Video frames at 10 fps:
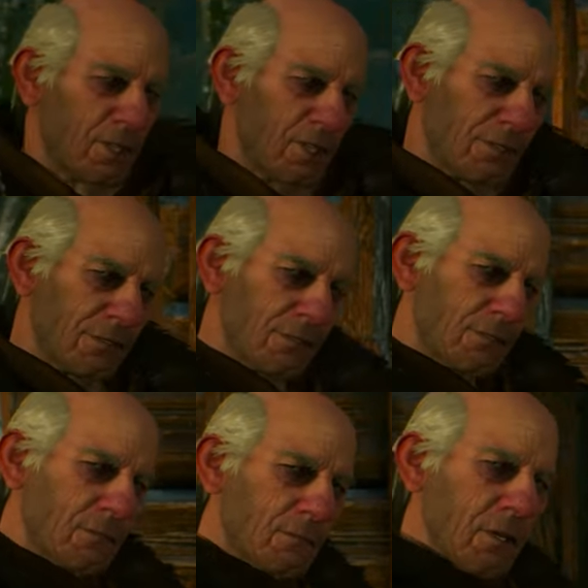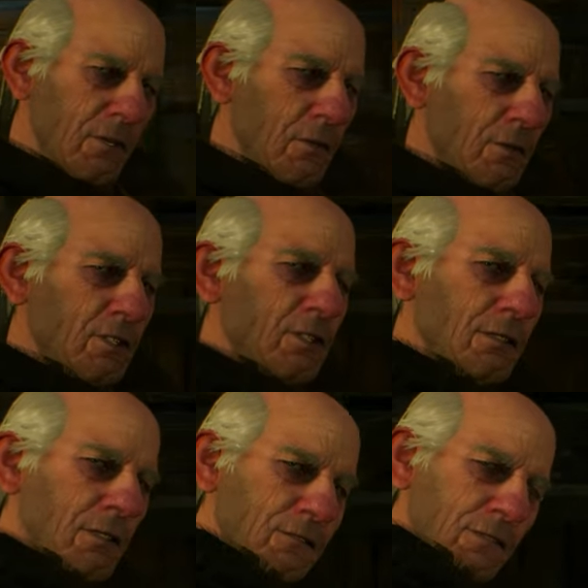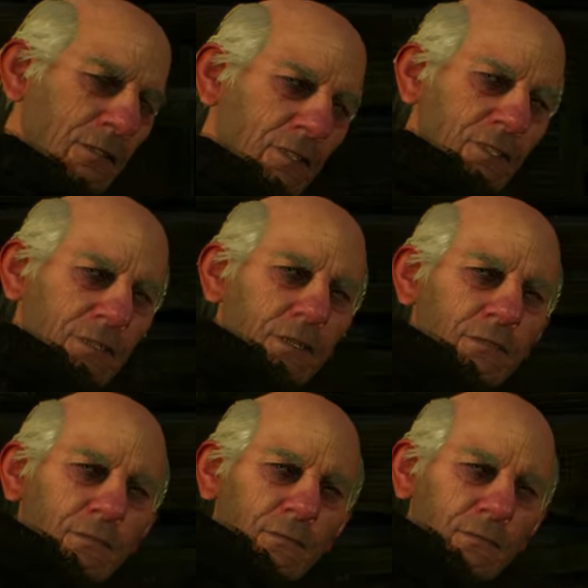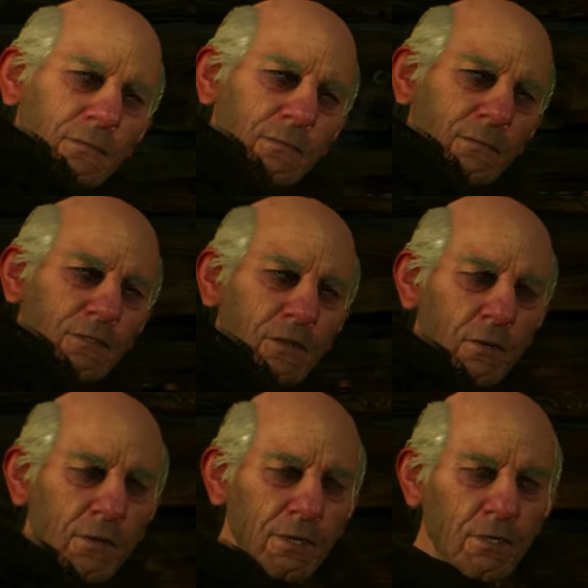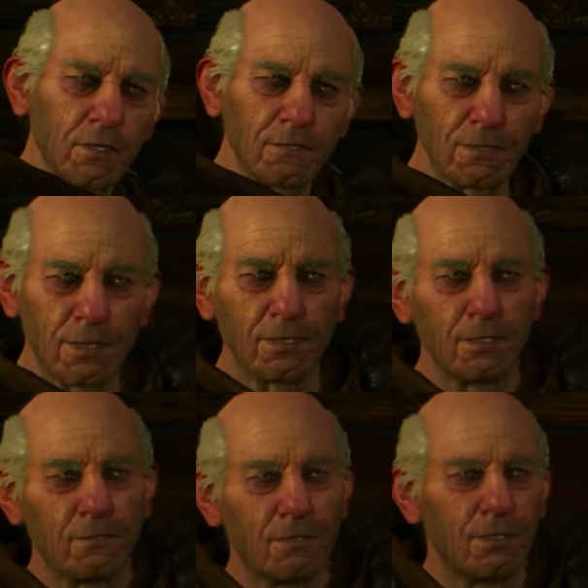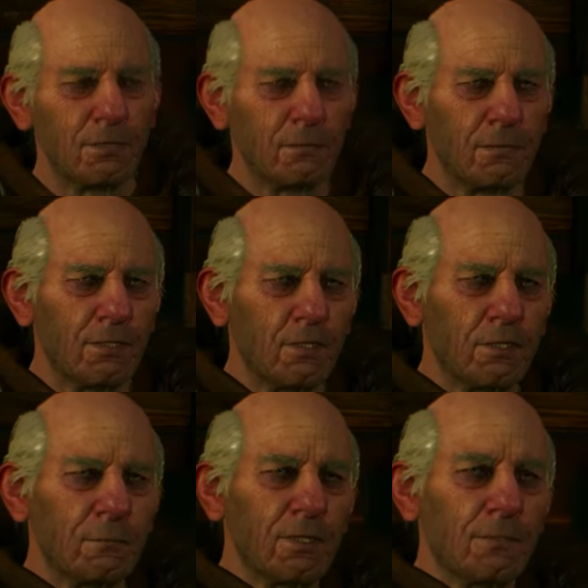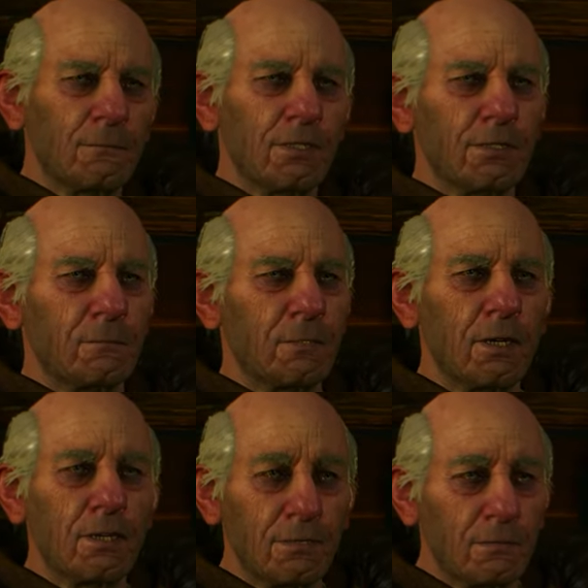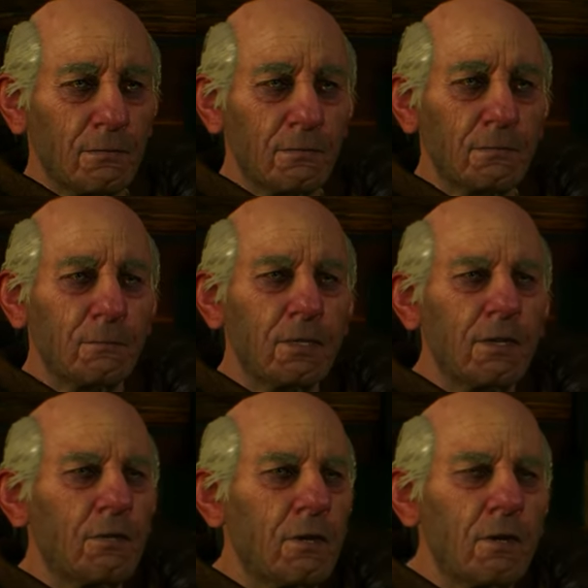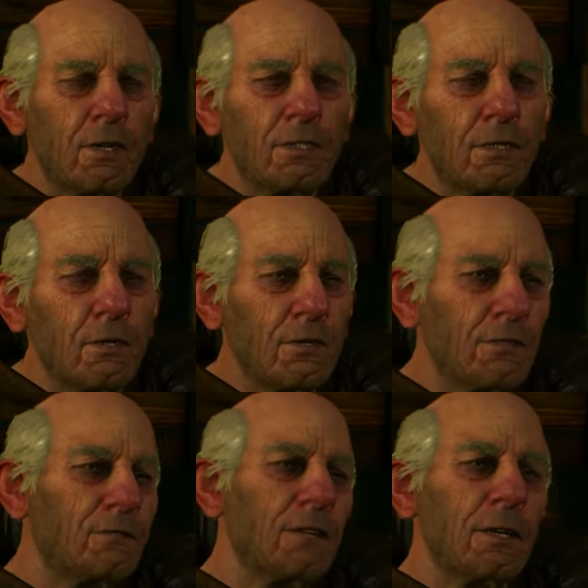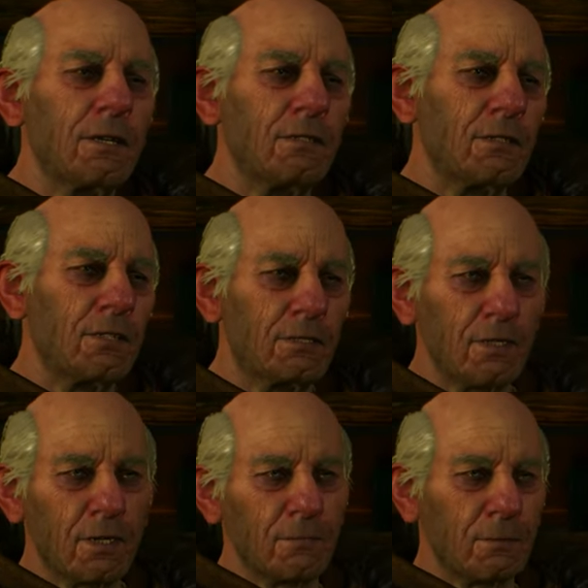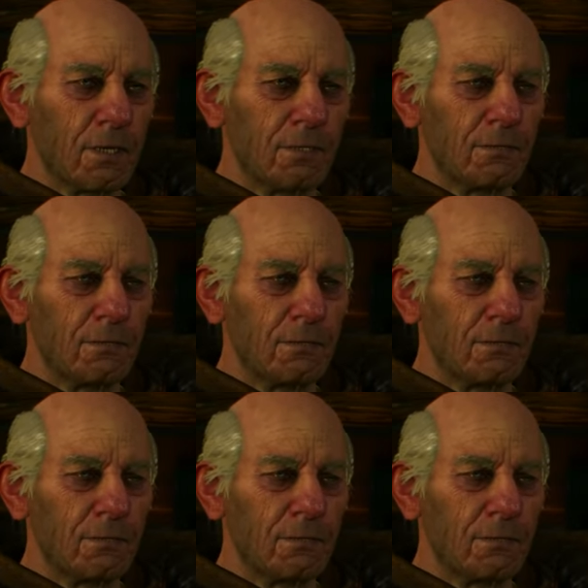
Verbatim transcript: cursed, and witches lift curses. If the white wolf can't lift it, he should bring me its blood. Blood will always find kindred blood.